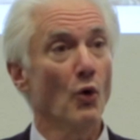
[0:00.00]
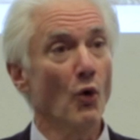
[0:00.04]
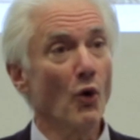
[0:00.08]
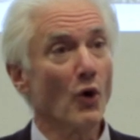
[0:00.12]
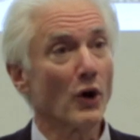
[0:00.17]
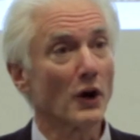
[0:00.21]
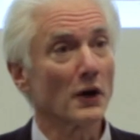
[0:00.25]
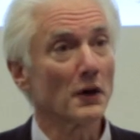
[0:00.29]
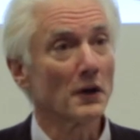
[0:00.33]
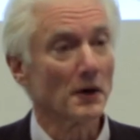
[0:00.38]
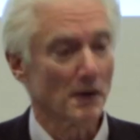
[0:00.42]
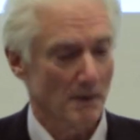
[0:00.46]

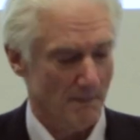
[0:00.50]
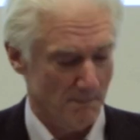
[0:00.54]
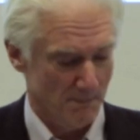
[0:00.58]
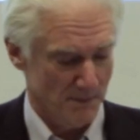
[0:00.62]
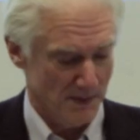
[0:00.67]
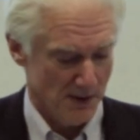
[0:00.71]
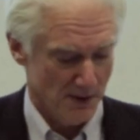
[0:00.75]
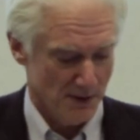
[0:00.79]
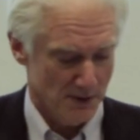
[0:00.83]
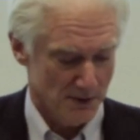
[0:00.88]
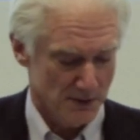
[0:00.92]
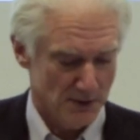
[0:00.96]
or
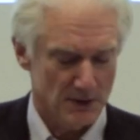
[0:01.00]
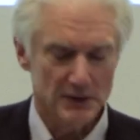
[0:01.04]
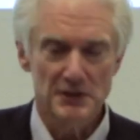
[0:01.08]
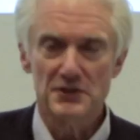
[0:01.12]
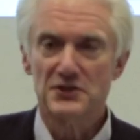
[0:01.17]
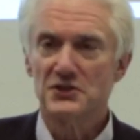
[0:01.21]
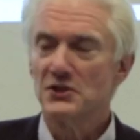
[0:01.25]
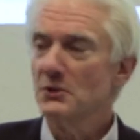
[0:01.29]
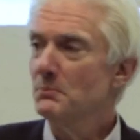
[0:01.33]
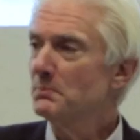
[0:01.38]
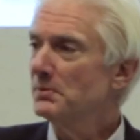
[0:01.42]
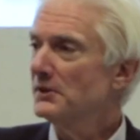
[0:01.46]
you
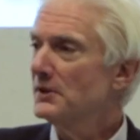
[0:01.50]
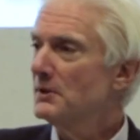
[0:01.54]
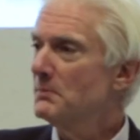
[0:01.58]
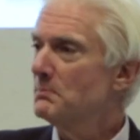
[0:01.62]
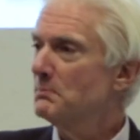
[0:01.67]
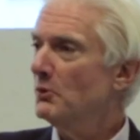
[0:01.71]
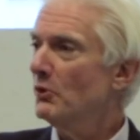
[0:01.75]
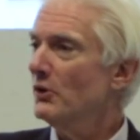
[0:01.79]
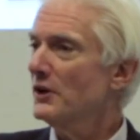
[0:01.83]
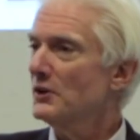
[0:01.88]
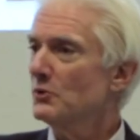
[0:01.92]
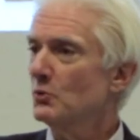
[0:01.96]
can simply
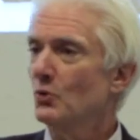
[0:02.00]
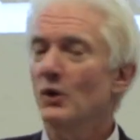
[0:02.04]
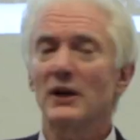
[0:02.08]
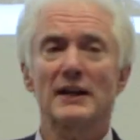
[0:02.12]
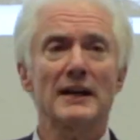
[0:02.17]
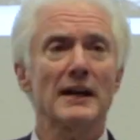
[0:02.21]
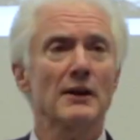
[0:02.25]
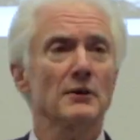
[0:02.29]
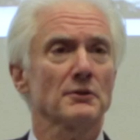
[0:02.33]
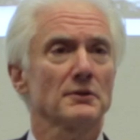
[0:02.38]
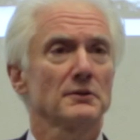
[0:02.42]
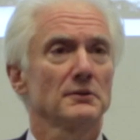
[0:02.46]
point
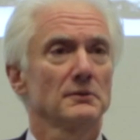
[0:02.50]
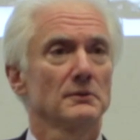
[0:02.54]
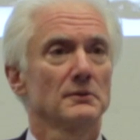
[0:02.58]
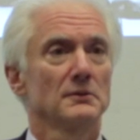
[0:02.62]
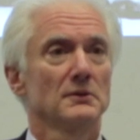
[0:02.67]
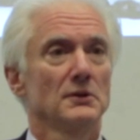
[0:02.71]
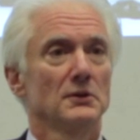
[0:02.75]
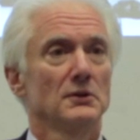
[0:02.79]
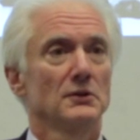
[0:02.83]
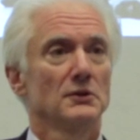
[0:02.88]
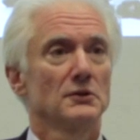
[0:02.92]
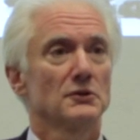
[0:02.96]
one out
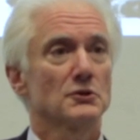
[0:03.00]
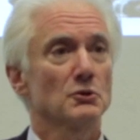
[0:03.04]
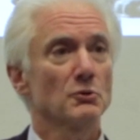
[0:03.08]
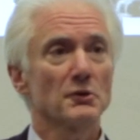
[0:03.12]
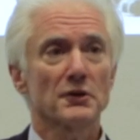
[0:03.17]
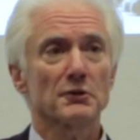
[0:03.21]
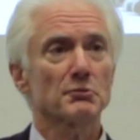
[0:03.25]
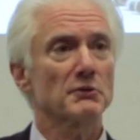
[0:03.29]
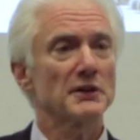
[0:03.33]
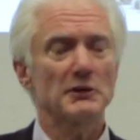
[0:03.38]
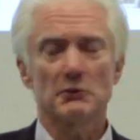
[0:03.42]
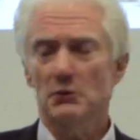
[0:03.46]

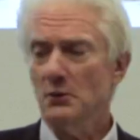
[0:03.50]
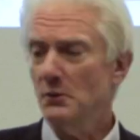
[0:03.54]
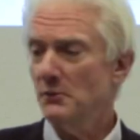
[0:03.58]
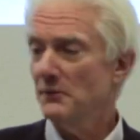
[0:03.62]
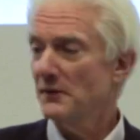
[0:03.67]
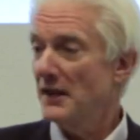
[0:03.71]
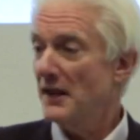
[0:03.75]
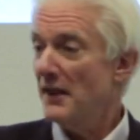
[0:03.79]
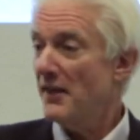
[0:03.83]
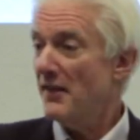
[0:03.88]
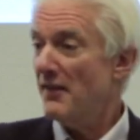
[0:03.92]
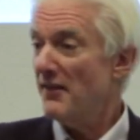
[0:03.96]
to a three year old.
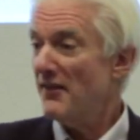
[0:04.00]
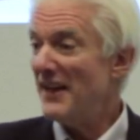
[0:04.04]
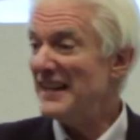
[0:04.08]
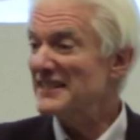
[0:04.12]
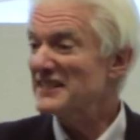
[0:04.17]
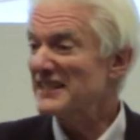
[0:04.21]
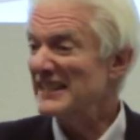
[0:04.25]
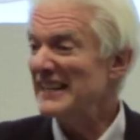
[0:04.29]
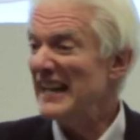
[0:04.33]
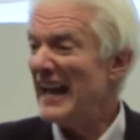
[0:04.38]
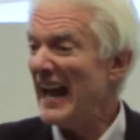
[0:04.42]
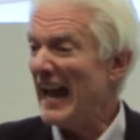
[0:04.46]

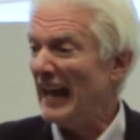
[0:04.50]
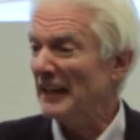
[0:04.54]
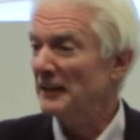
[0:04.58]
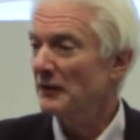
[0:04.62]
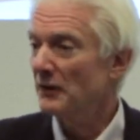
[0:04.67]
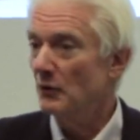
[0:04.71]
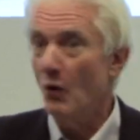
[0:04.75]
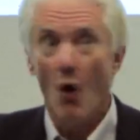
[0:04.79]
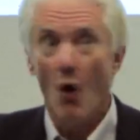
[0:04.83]
That's a cat.